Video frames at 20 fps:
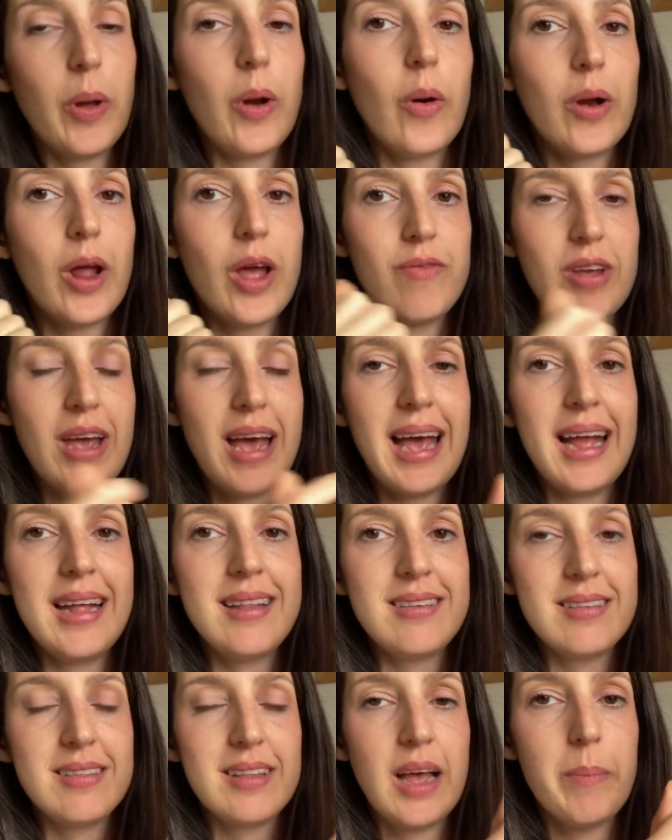pull it on over your
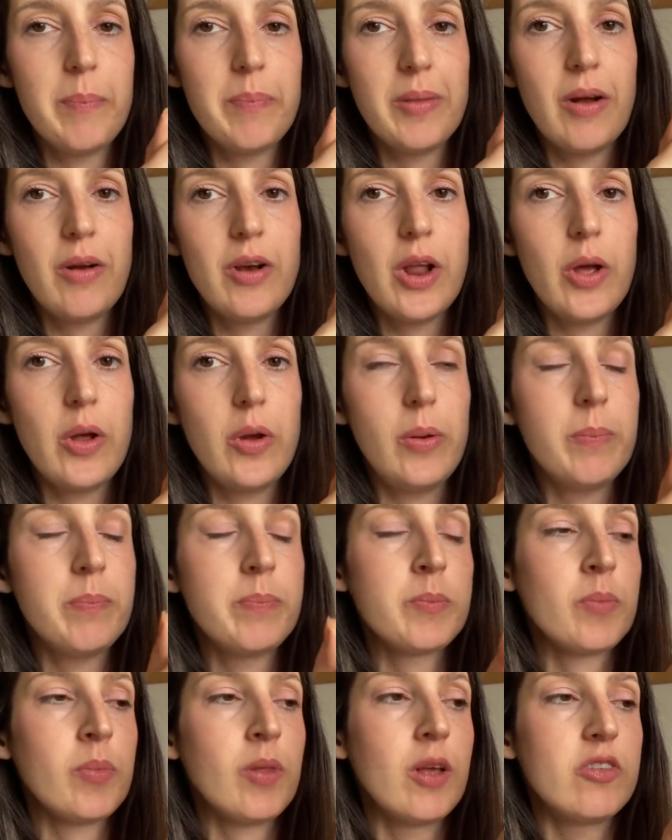head. Um, there are no
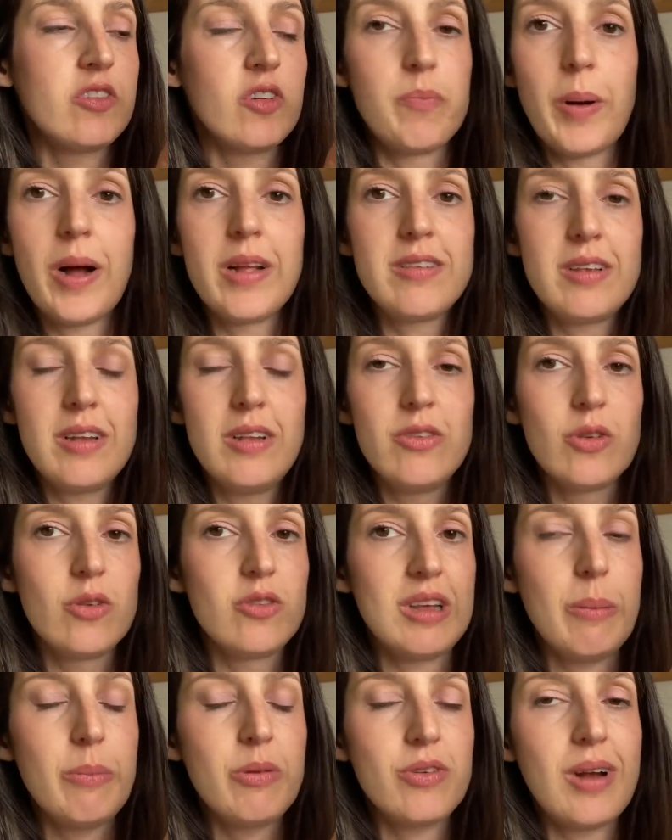sort of buttons or
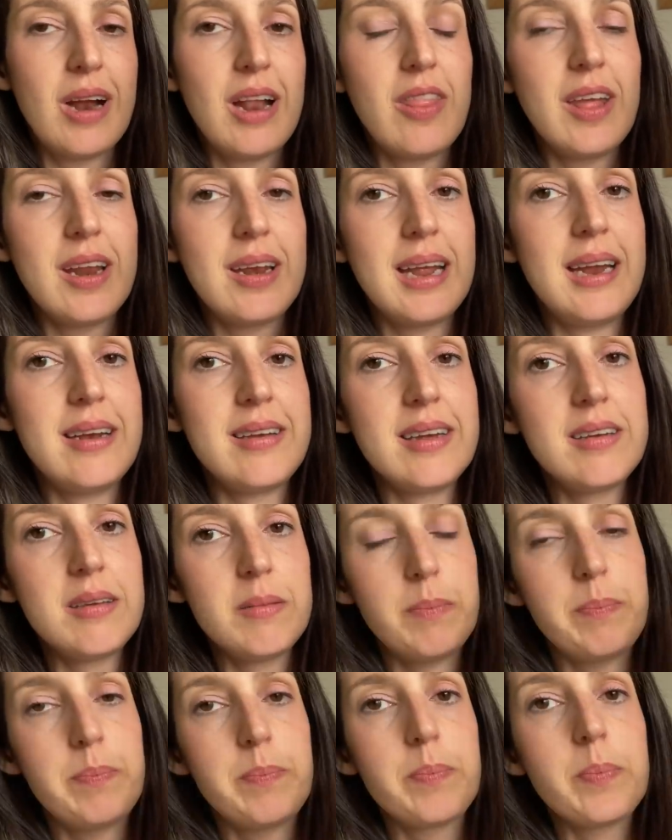zips or anything needed.
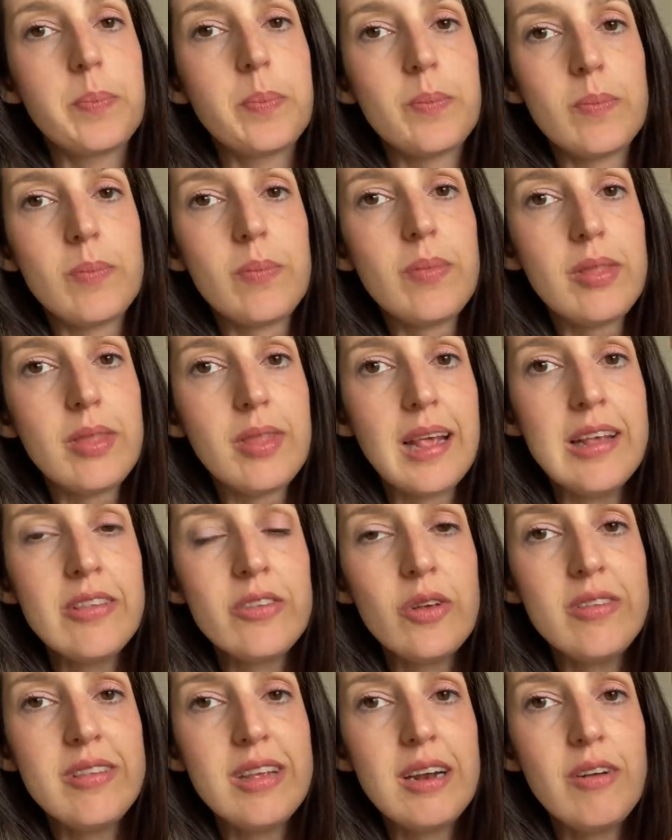It's
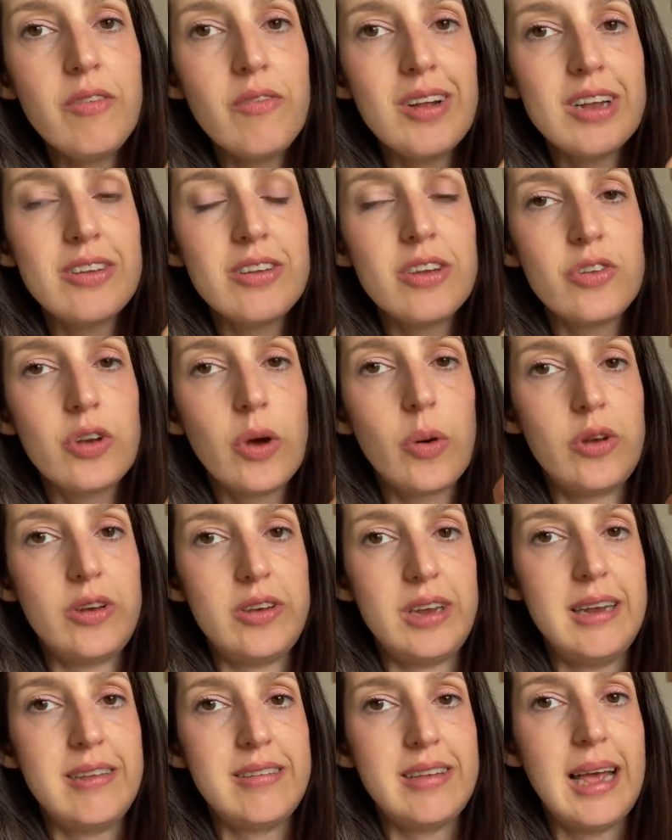got this little flutter shoulder
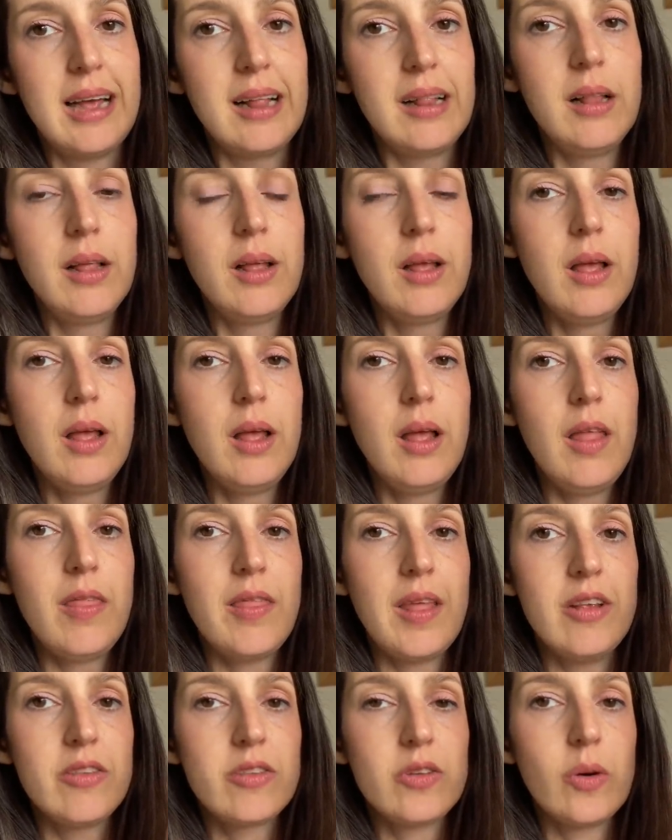detail.
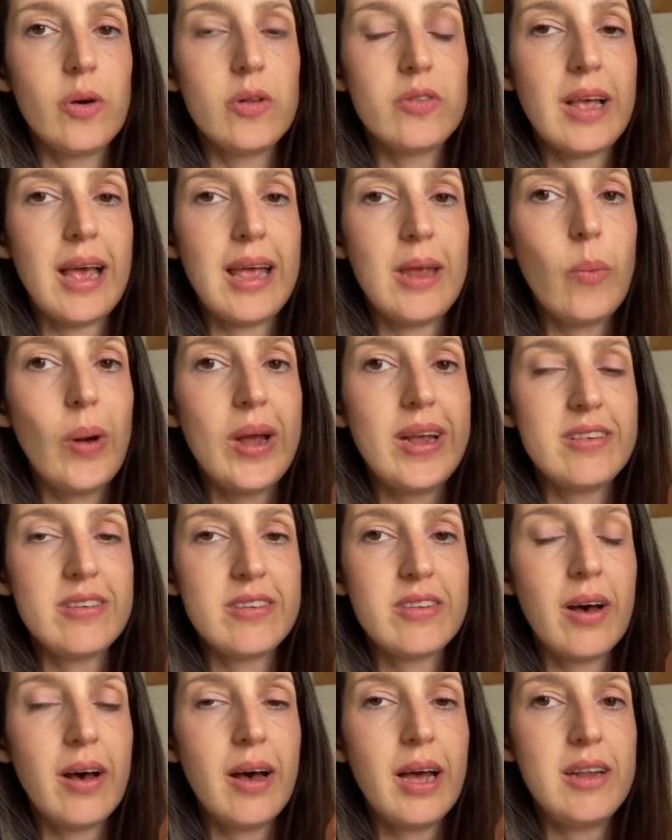Then it's got a
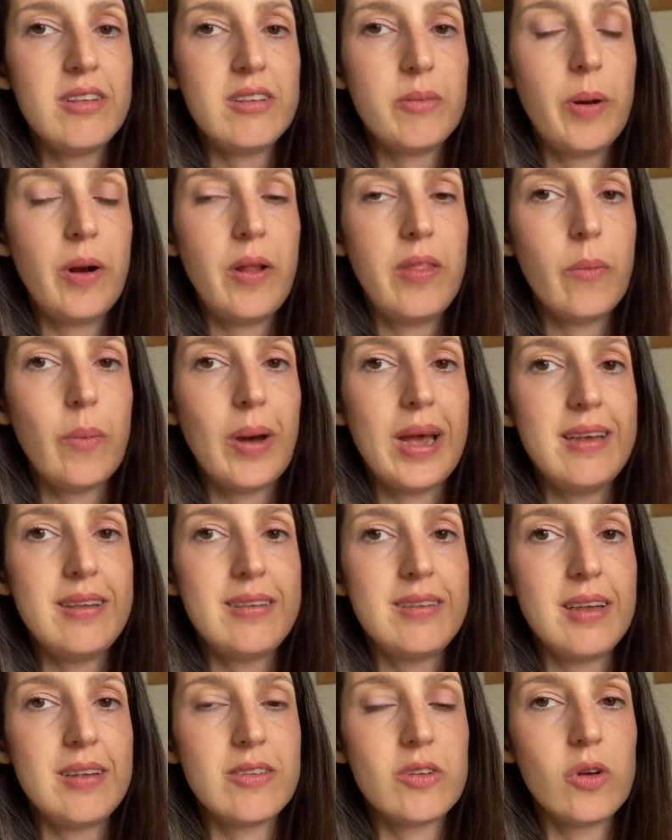waist tie to pull in the
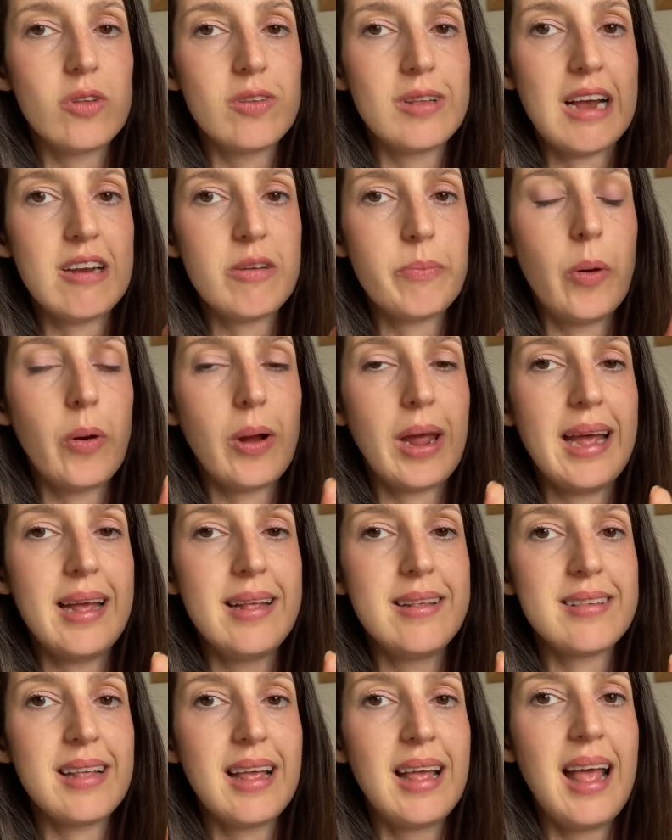waist. It's got slash
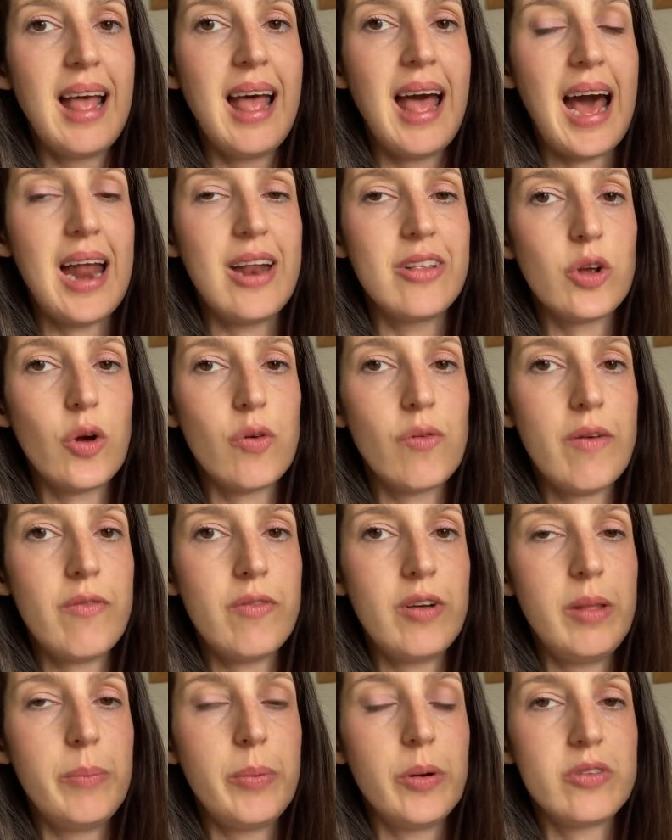pockets and it's got a
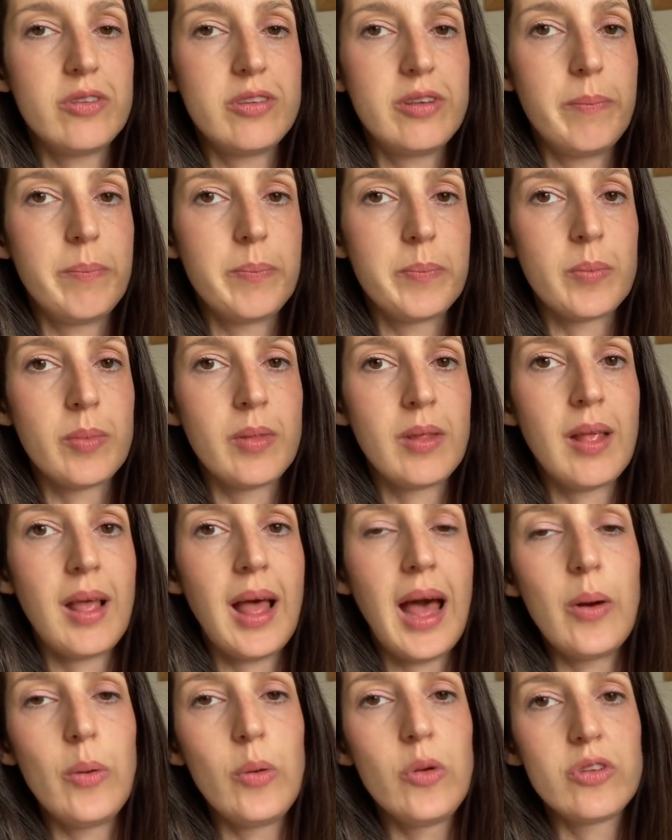ruffle at the bottom
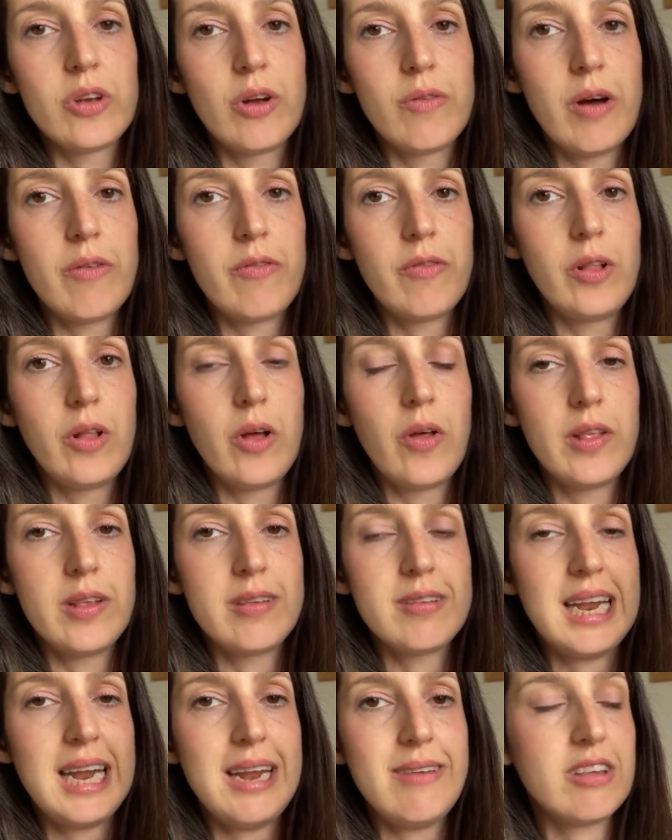and also a ruffle on the
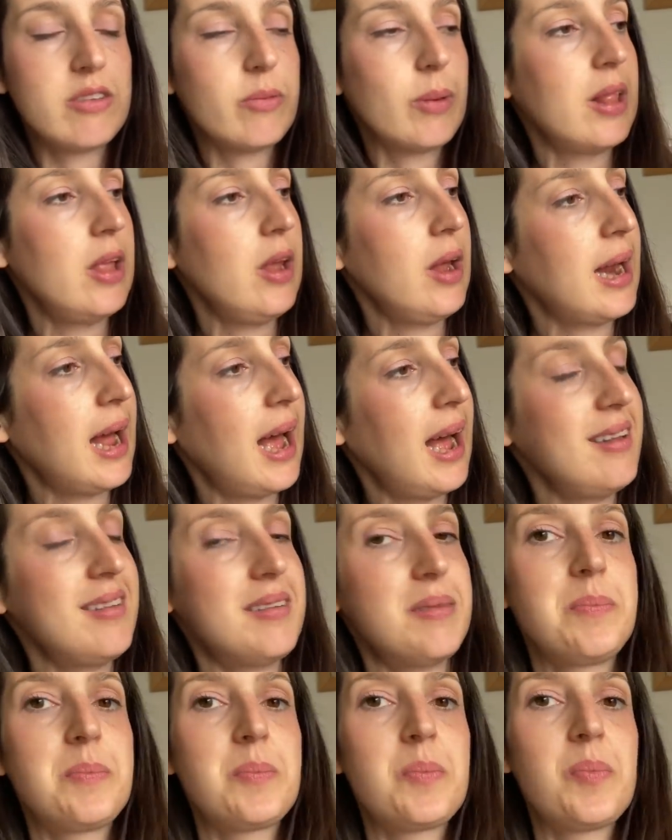sleeves as well you can add.